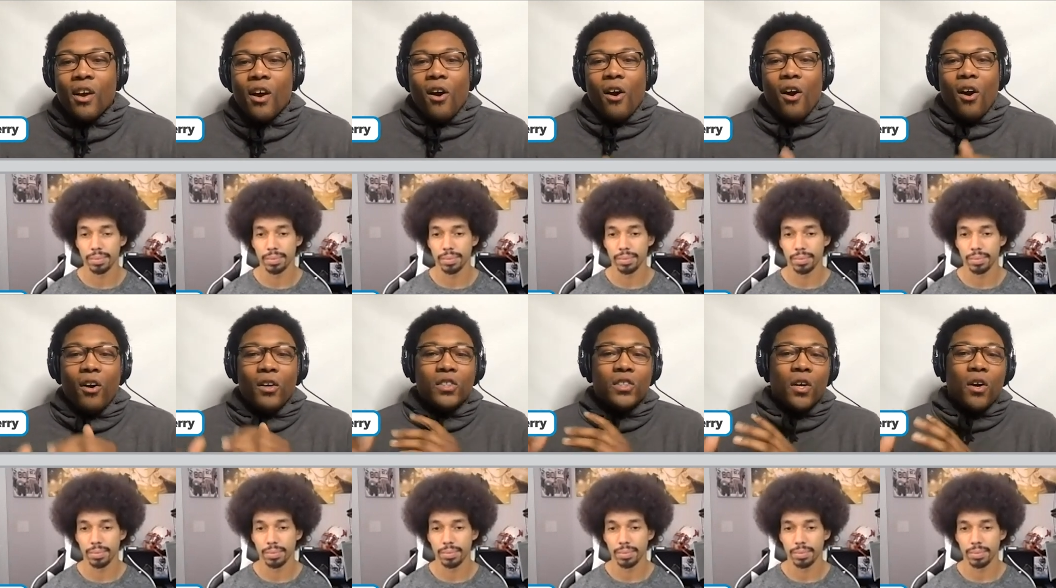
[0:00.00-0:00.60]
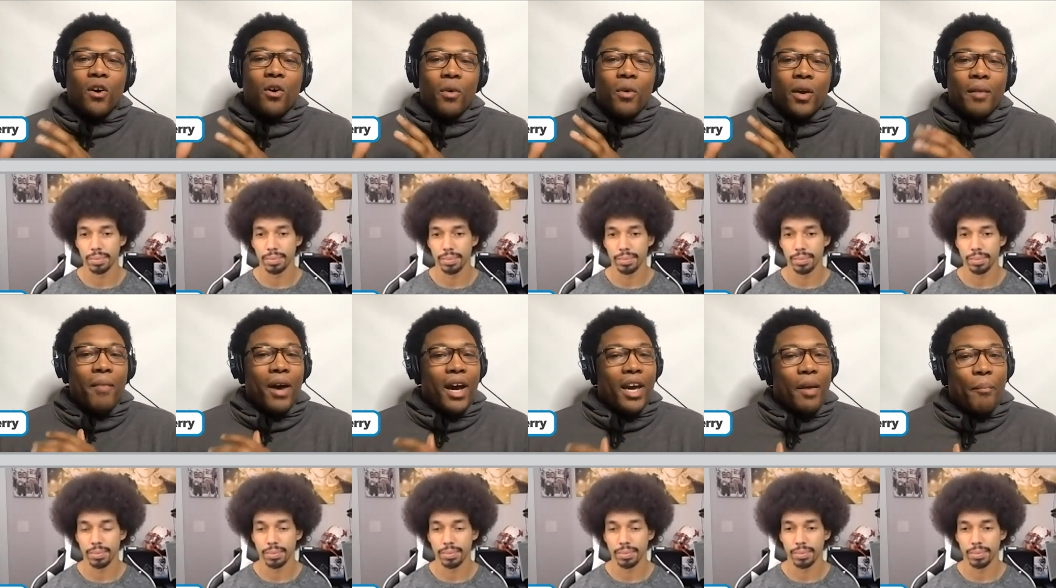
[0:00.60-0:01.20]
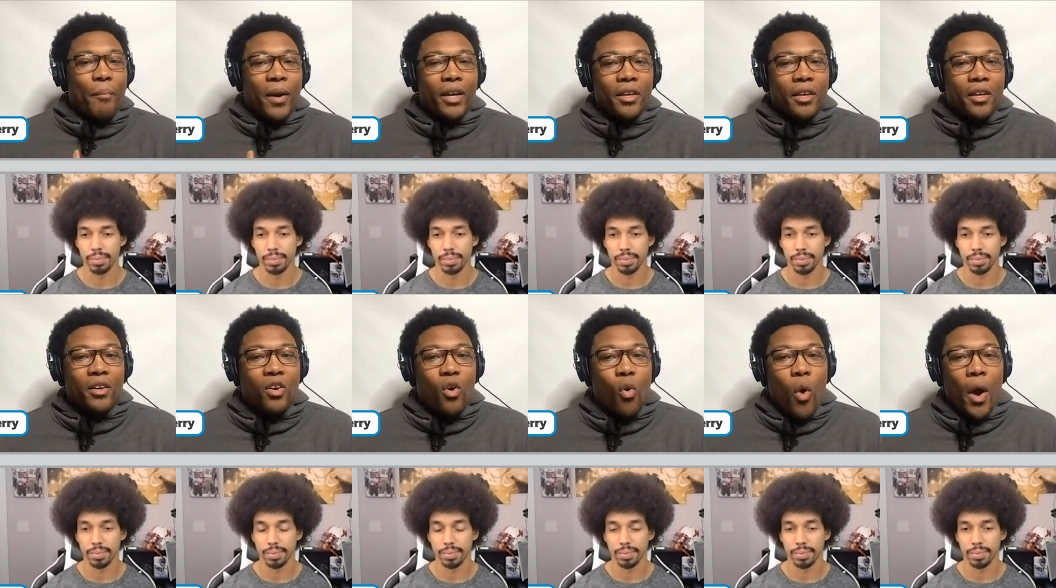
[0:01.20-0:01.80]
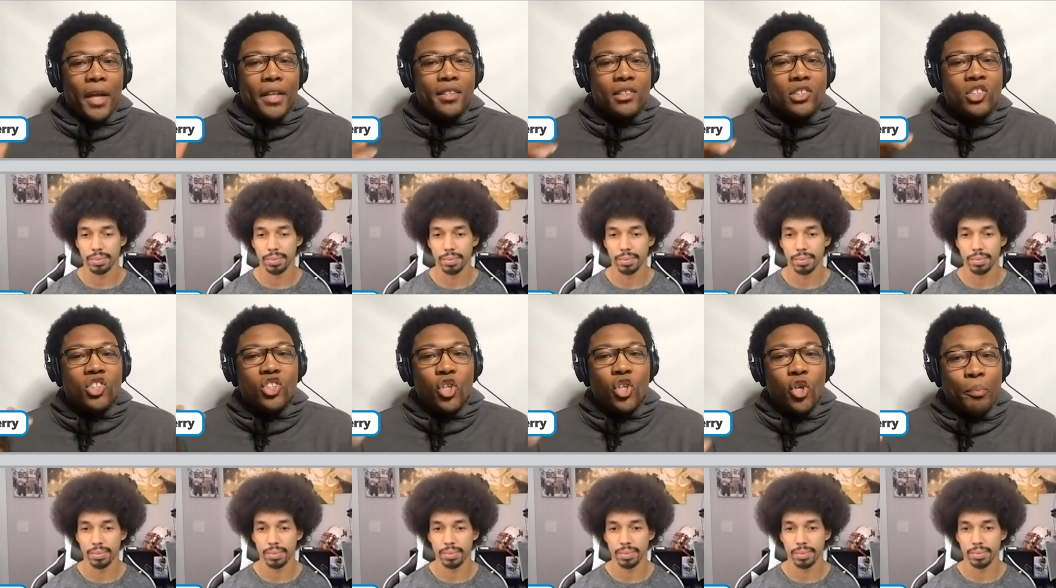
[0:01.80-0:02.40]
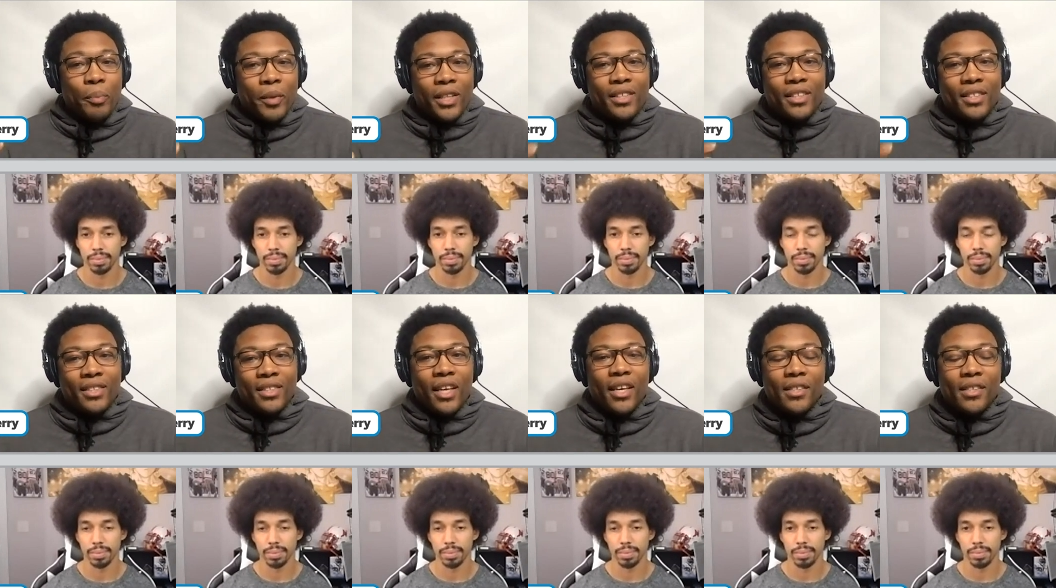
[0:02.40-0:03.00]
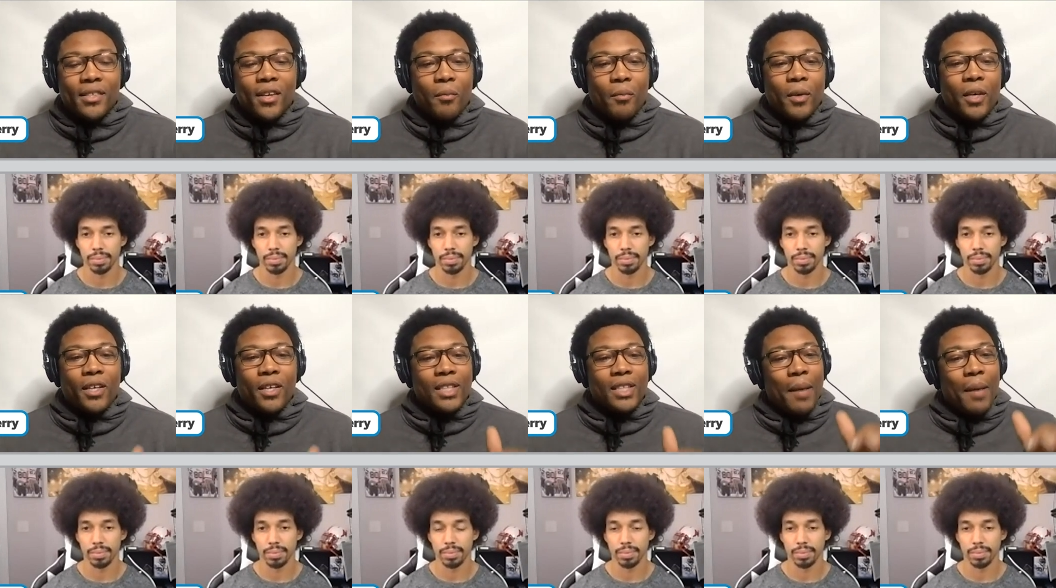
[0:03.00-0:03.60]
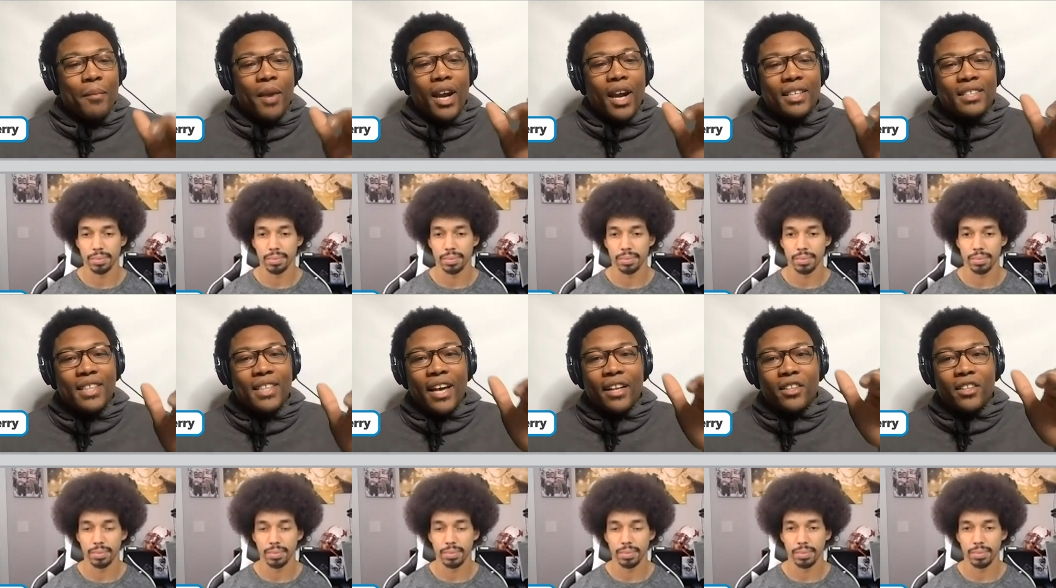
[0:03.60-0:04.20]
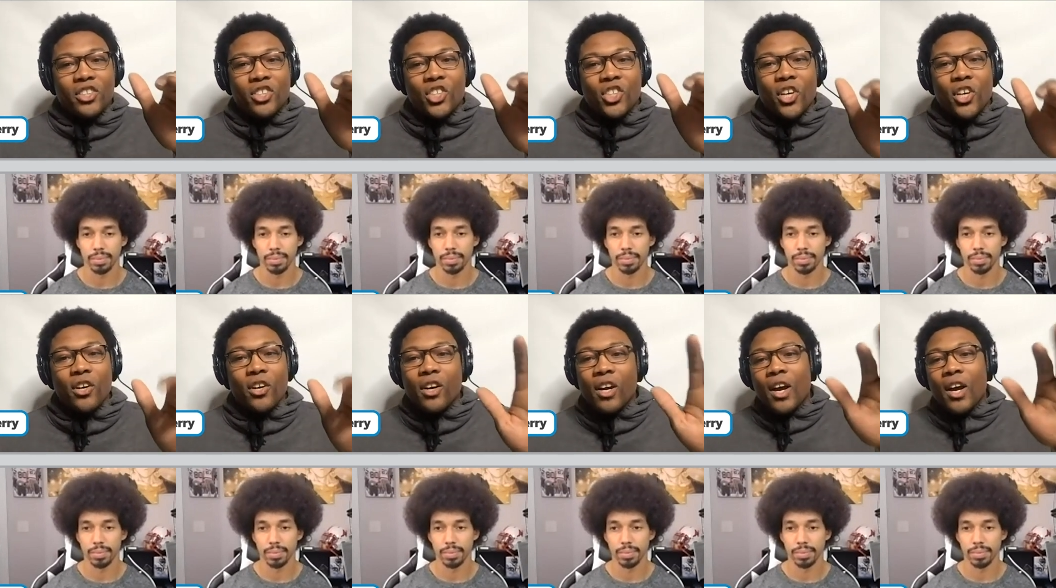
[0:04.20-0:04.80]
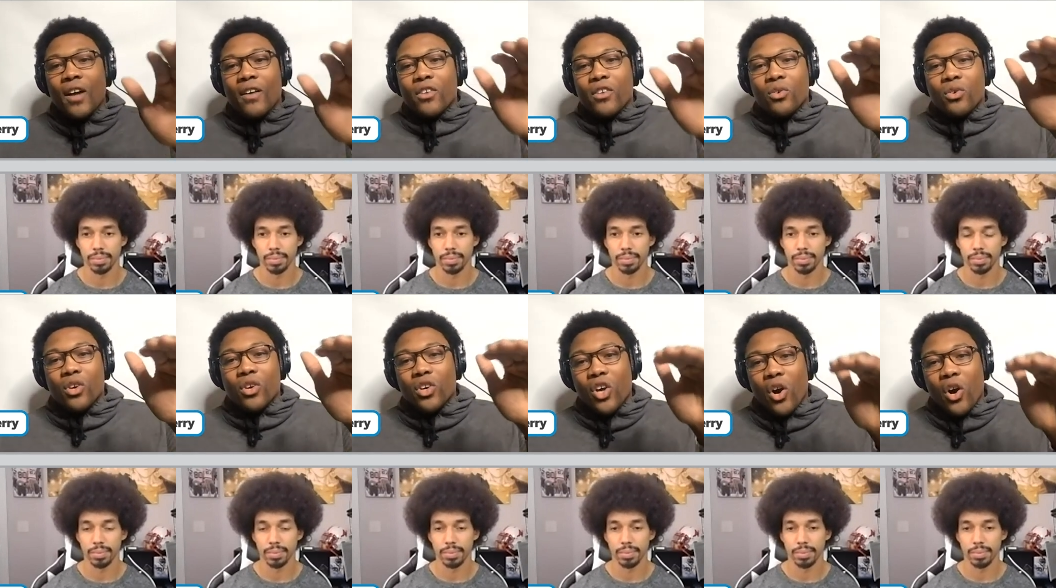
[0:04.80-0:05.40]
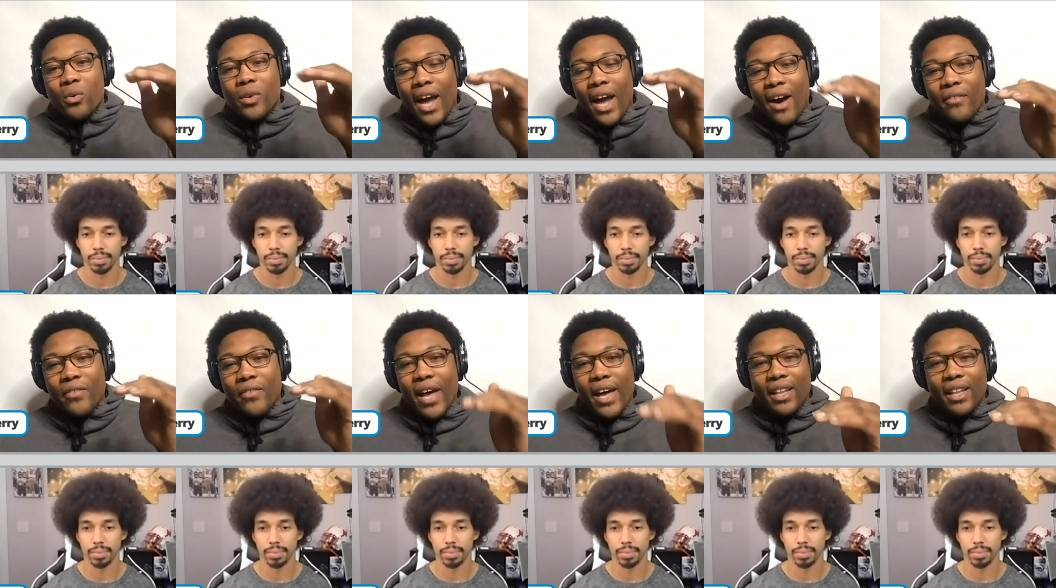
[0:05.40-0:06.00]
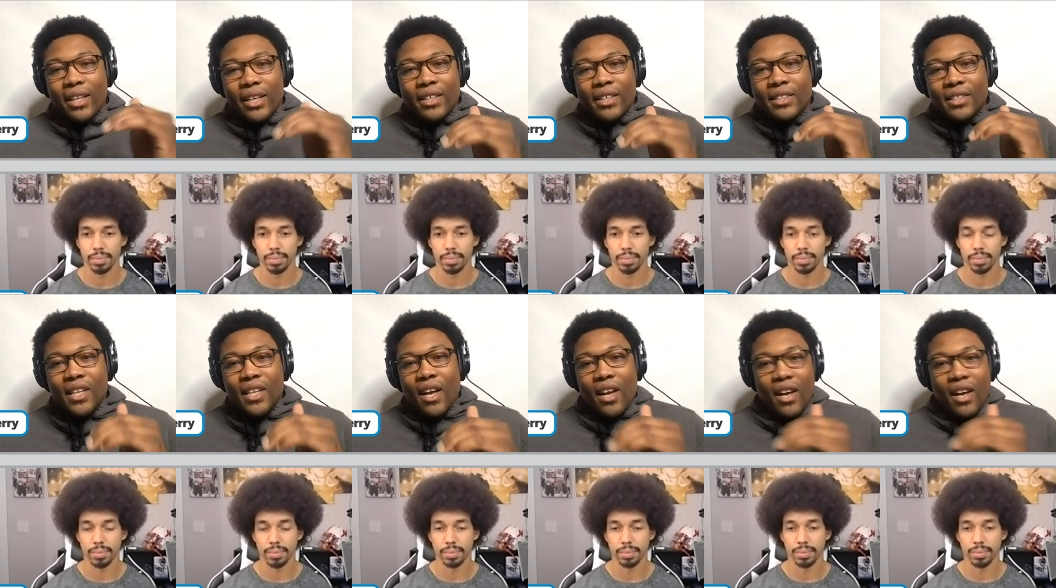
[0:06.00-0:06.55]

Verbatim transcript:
Speaker 1: Also, in my opinion, quite stupid to say so, because I'm not exactly sure you could go down that list